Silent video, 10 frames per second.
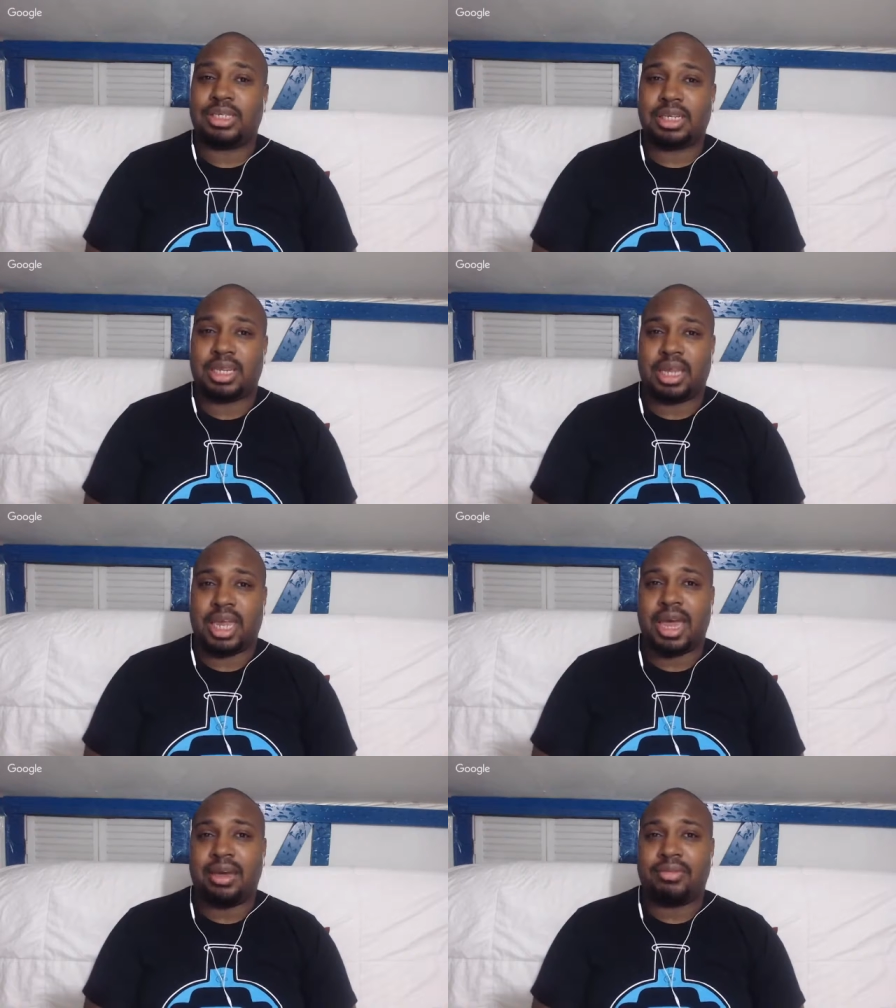that they
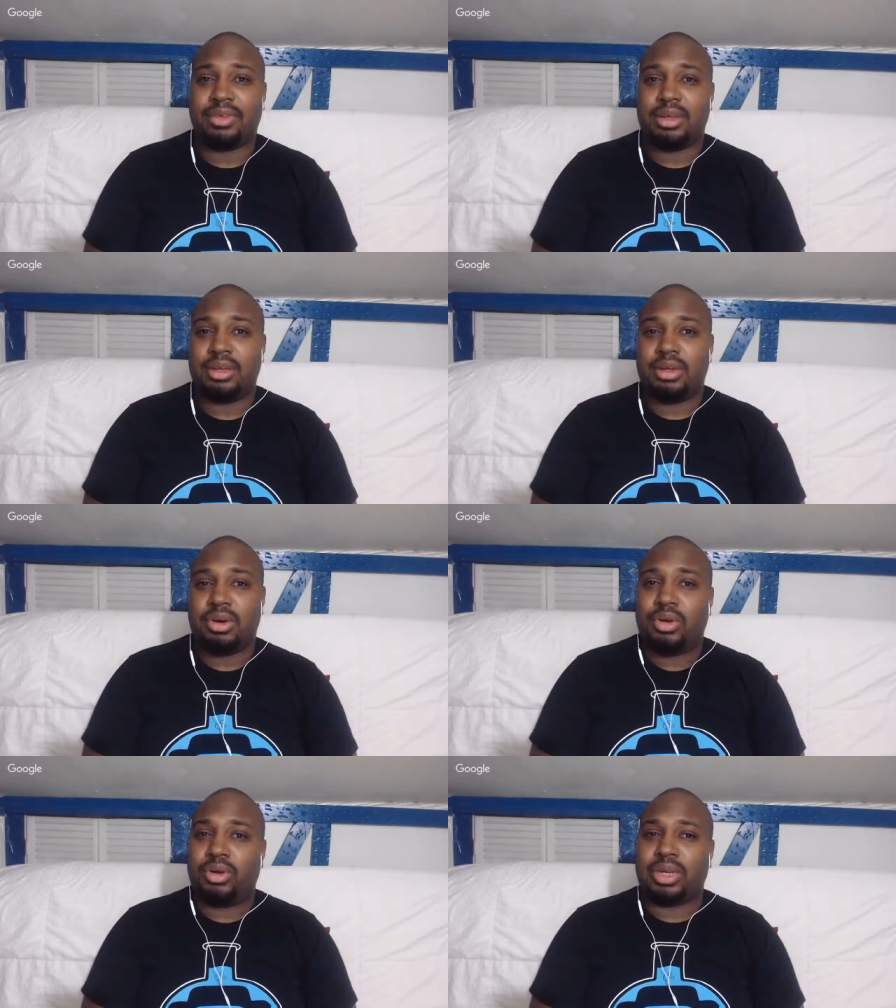have
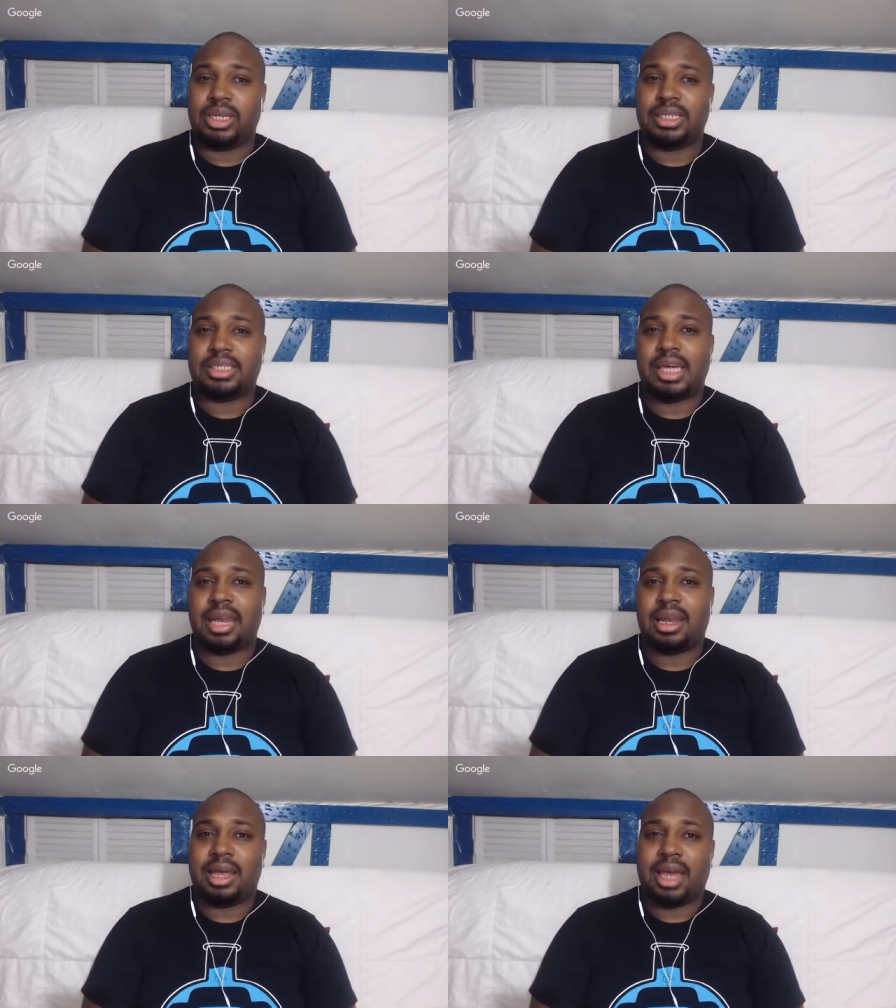all of these
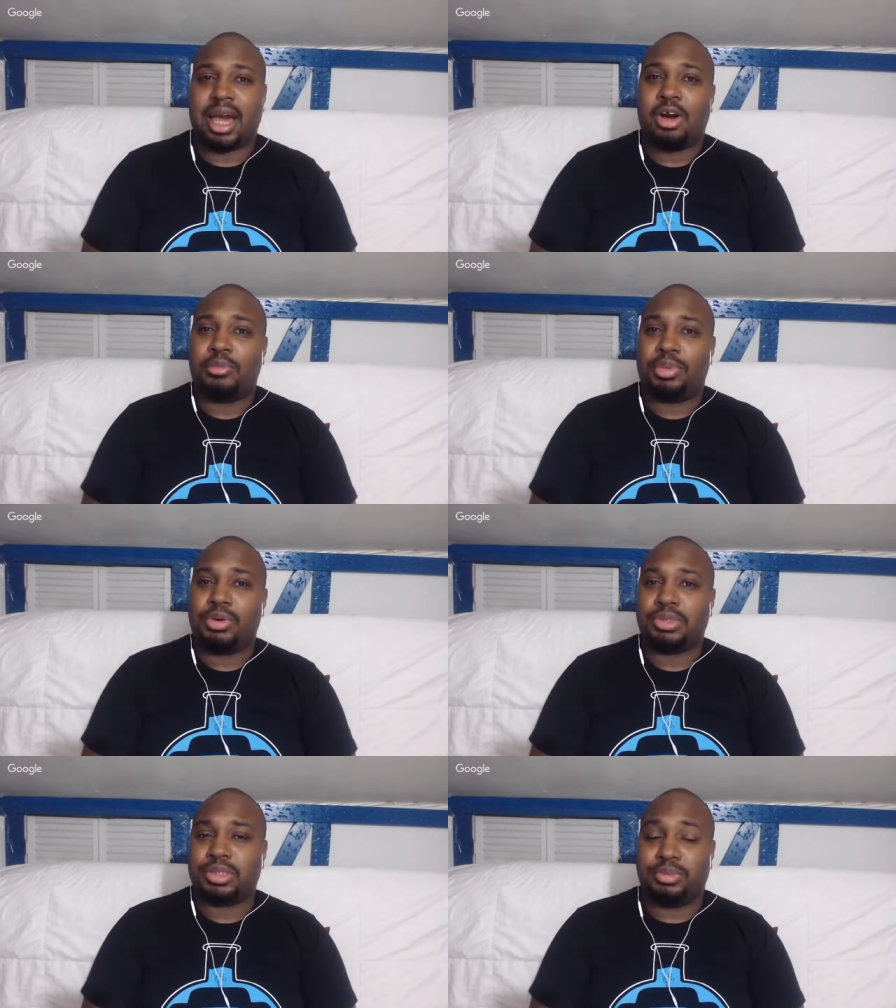satellite
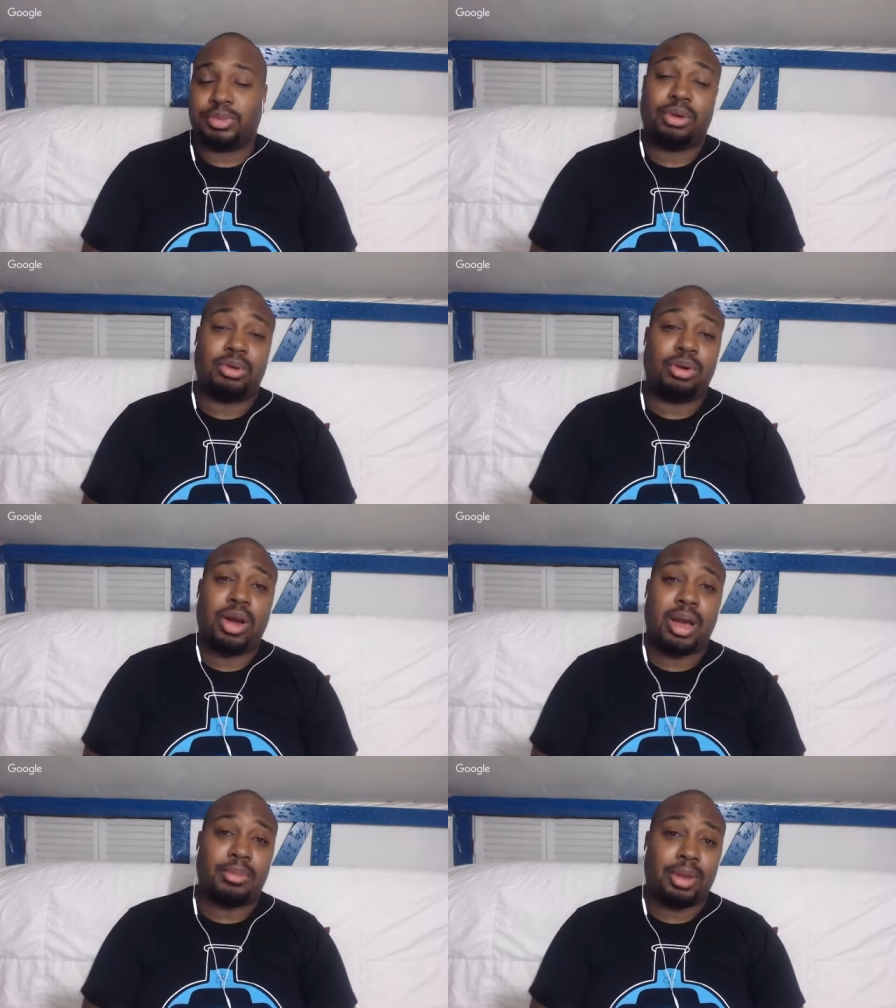outposts, and we don't
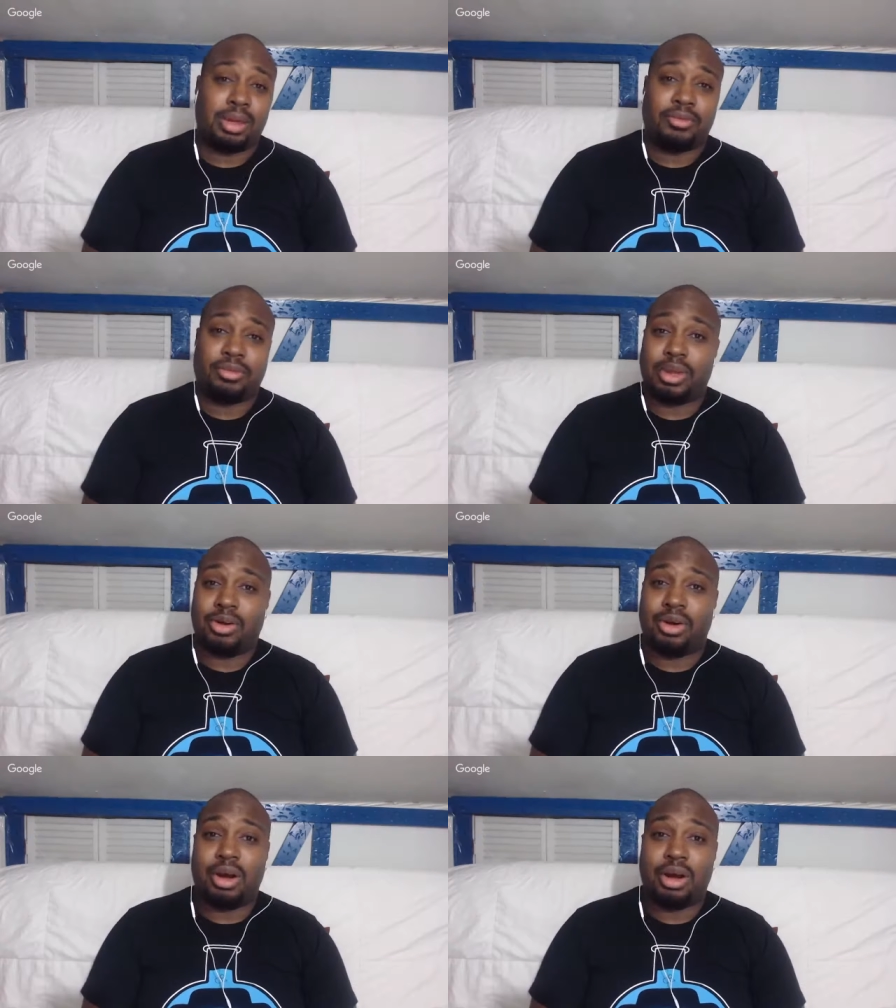know how many of them
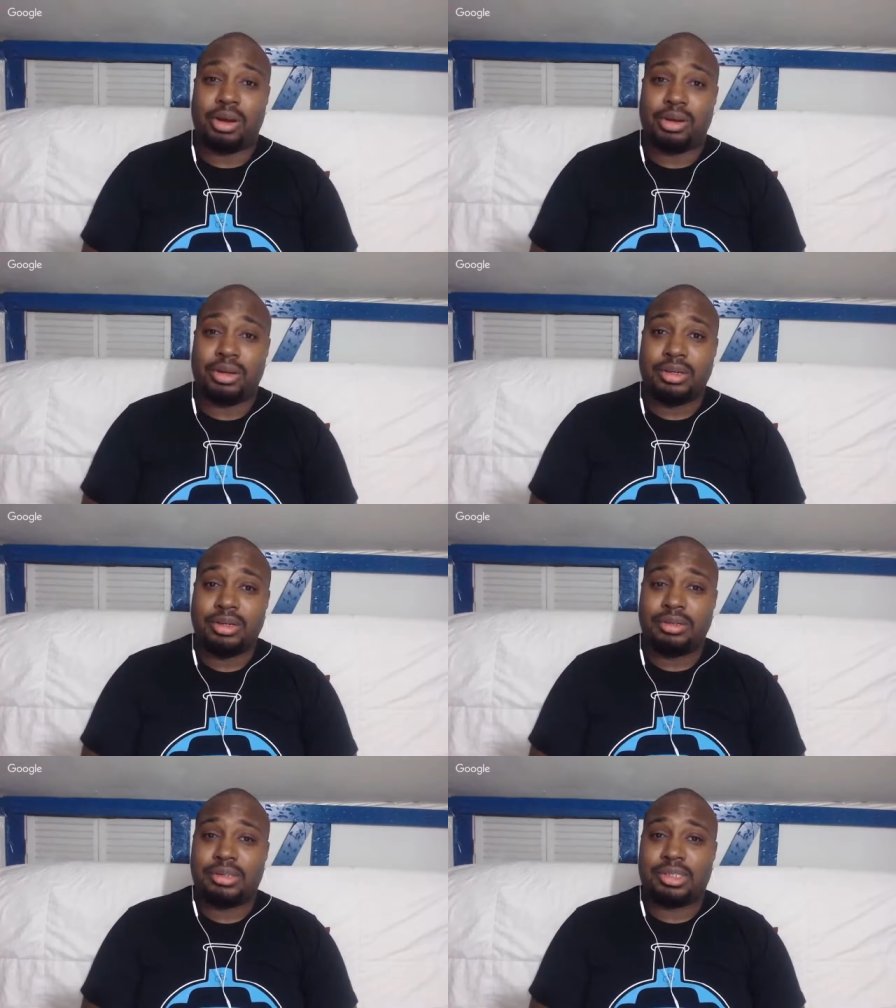there are.
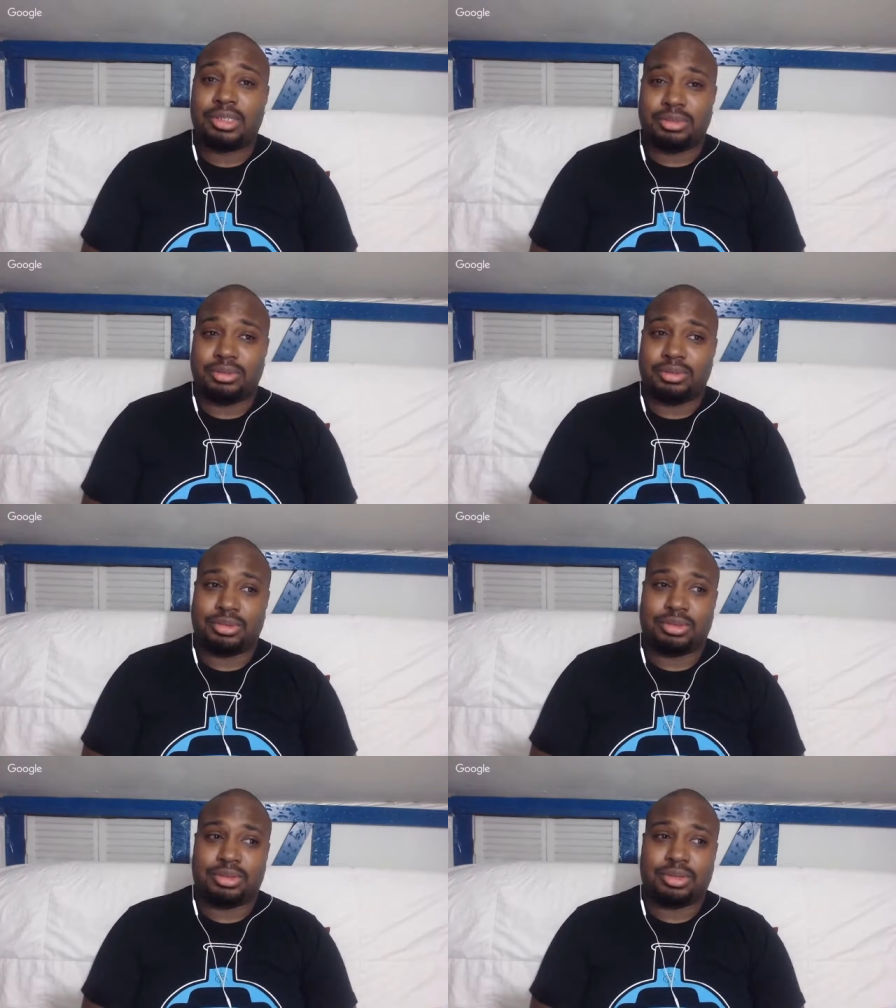So,
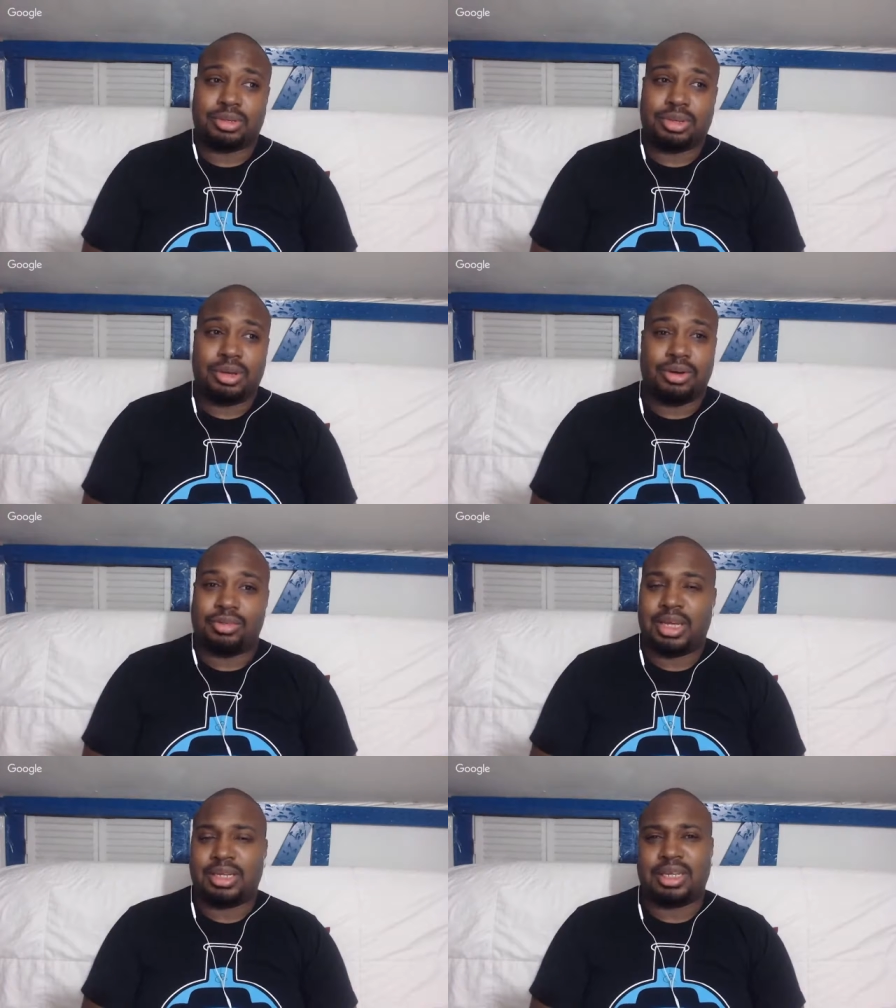you know,
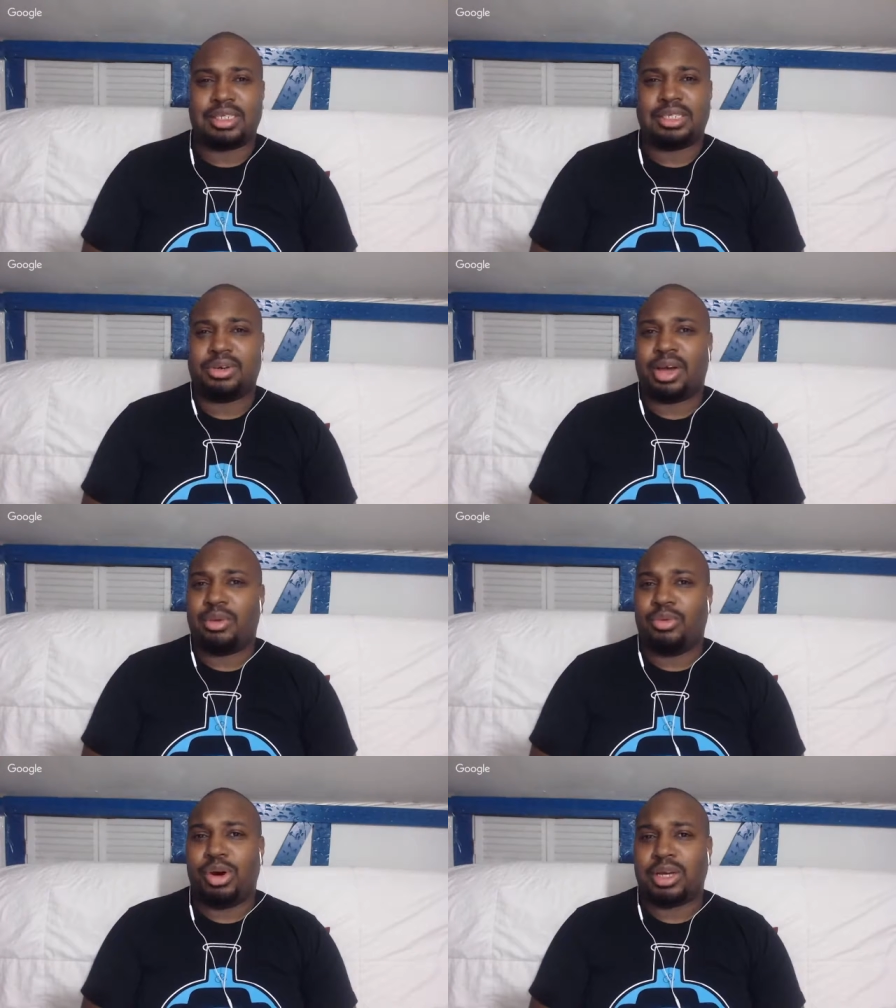they they still got
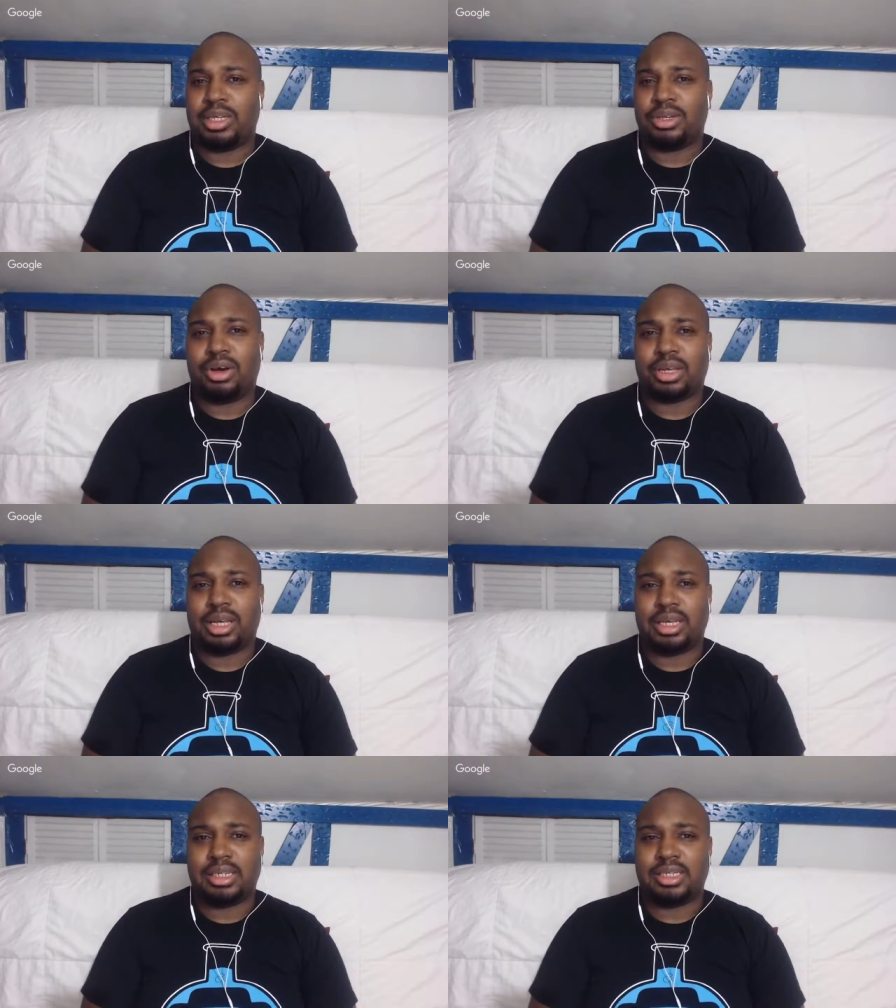walkie
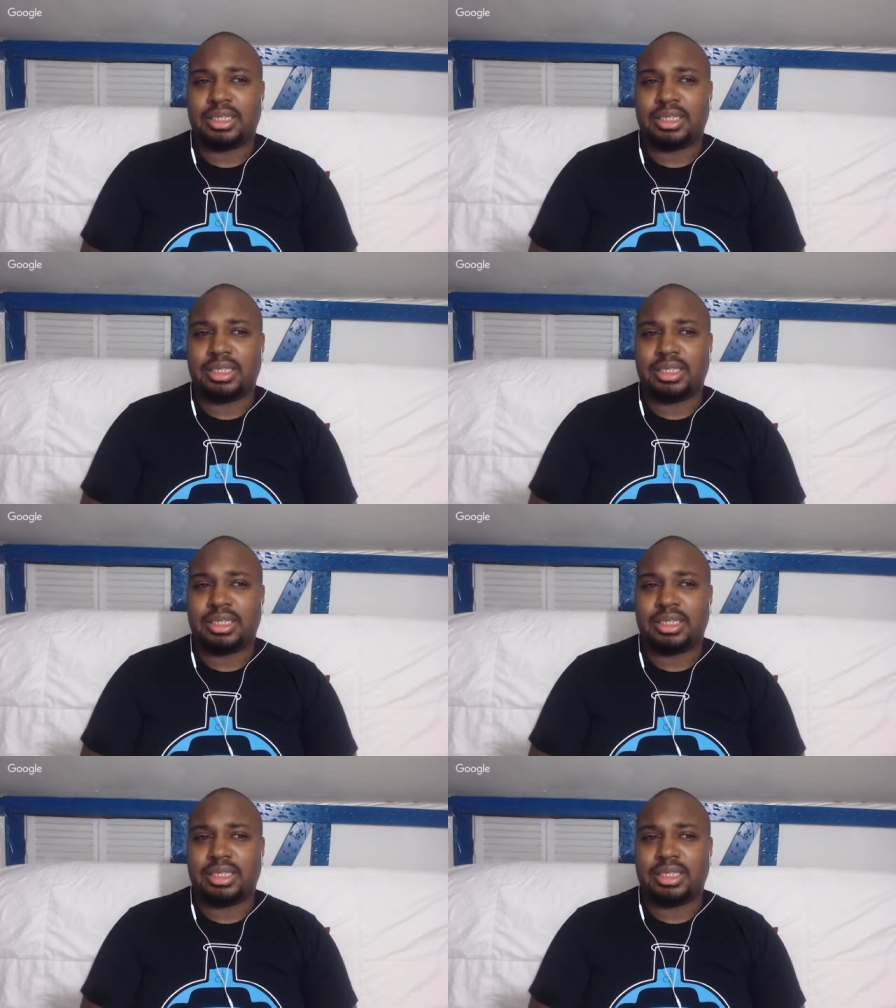talkies